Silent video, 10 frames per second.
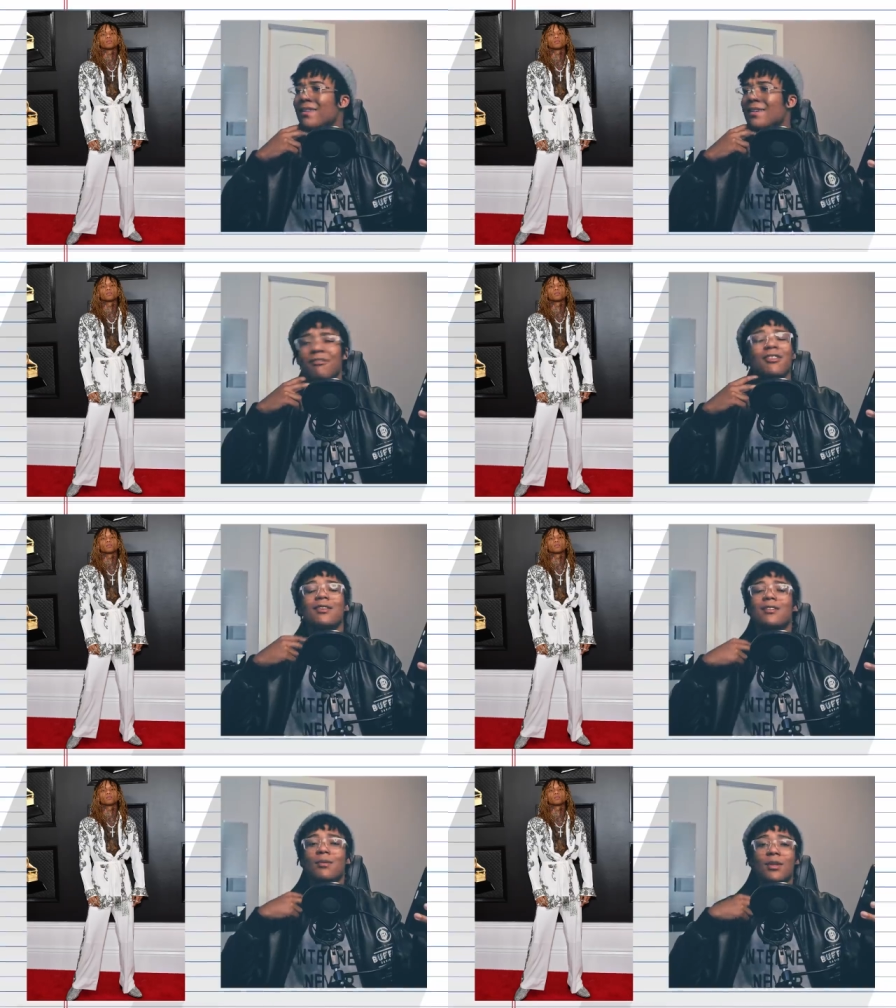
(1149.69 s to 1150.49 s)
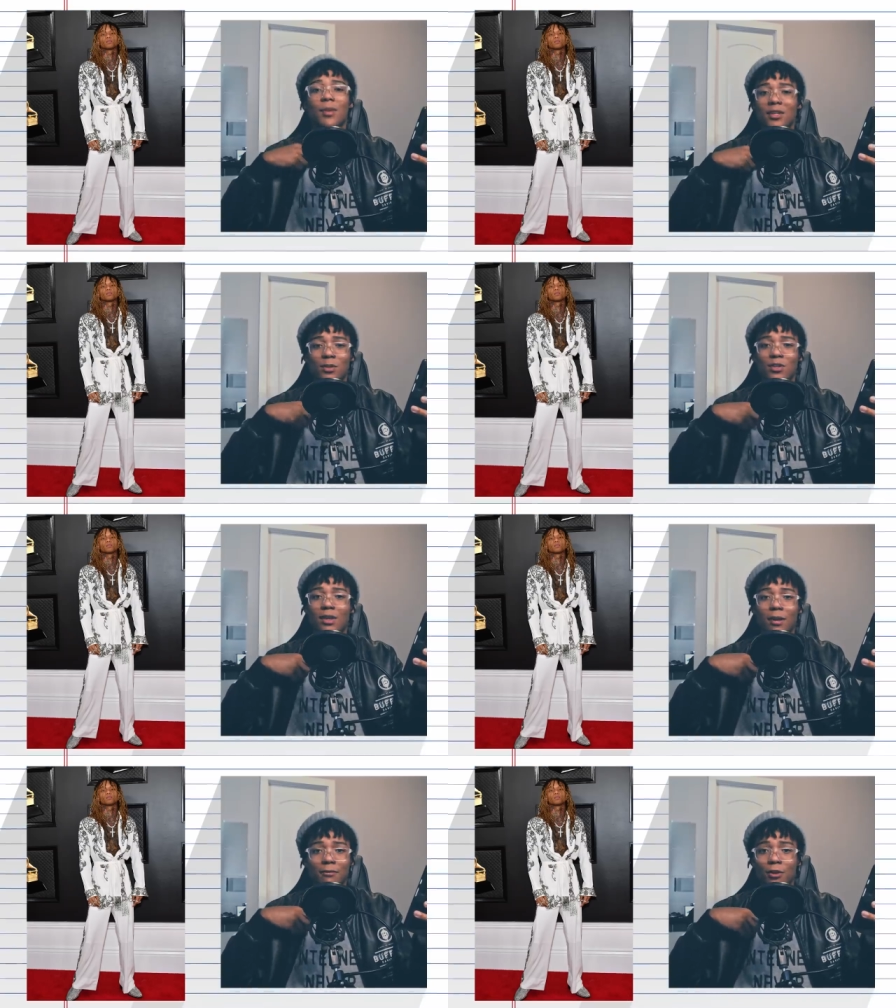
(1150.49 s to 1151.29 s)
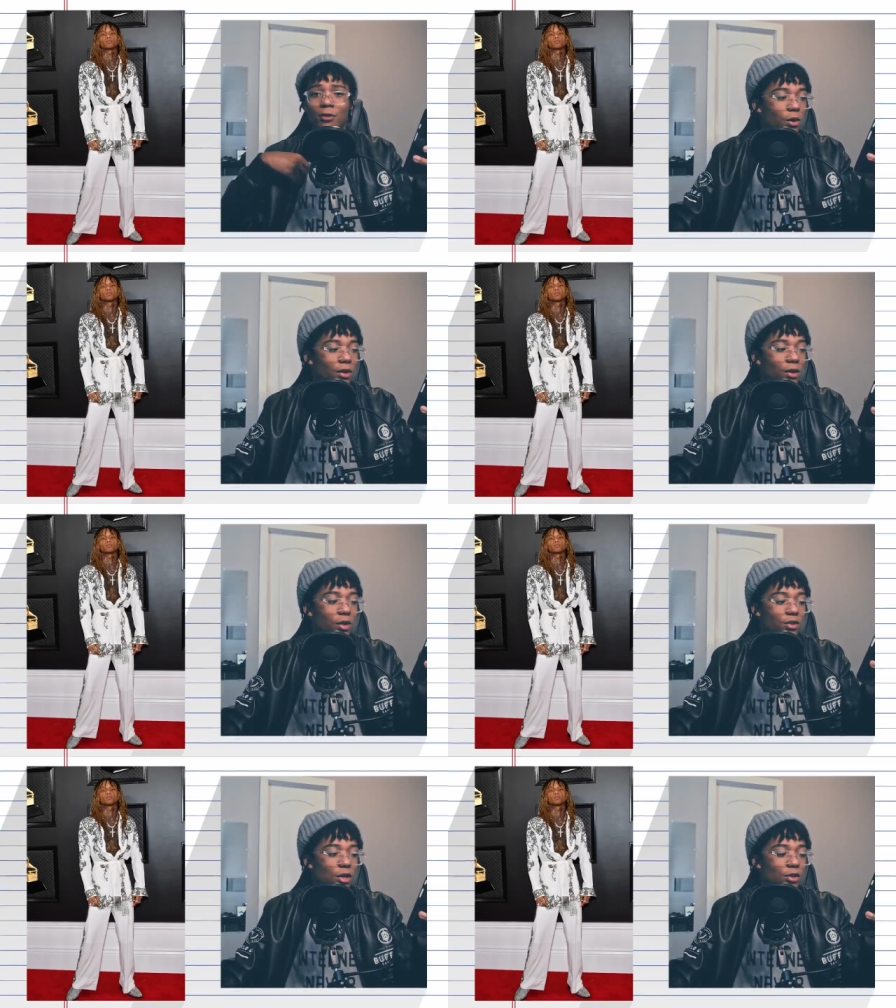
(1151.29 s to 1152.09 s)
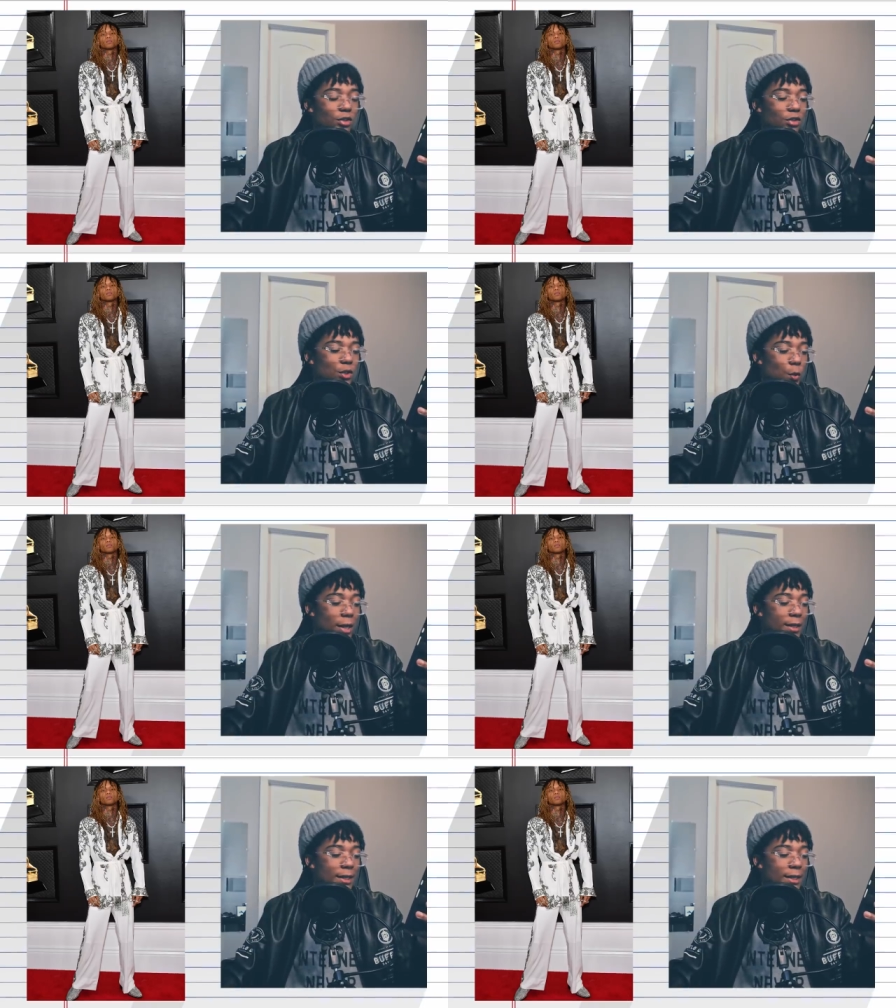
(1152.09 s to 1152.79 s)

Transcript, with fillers: definitely some of the best music I've heard. So congratulations, Swae